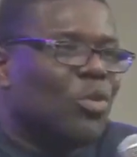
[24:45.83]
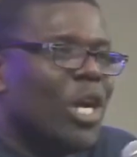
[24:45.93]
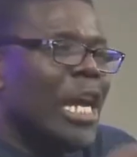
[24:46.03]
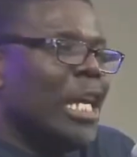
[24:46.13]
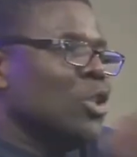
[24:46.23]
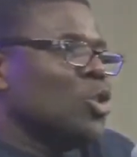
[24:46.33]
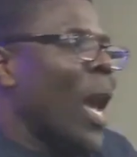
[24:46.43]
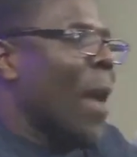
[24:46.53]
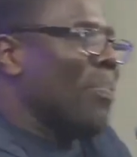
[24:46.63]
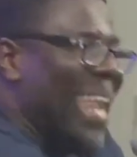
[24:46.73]
into
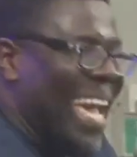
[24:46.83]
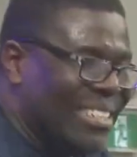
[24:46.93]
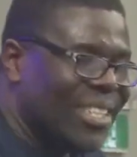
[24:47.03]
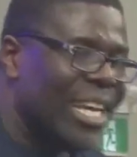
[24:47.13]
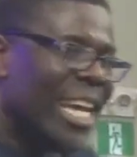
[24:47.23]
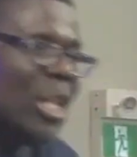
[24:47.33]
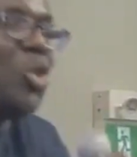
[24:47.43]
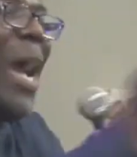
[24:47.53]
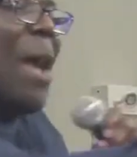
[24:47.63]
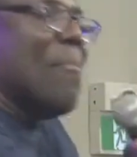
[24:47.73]
a place,
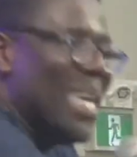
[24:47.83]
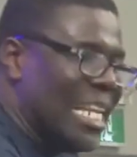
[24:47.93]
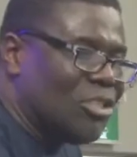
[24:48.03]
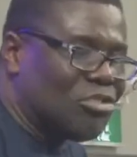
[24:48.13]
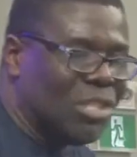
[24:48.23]
into a ministry.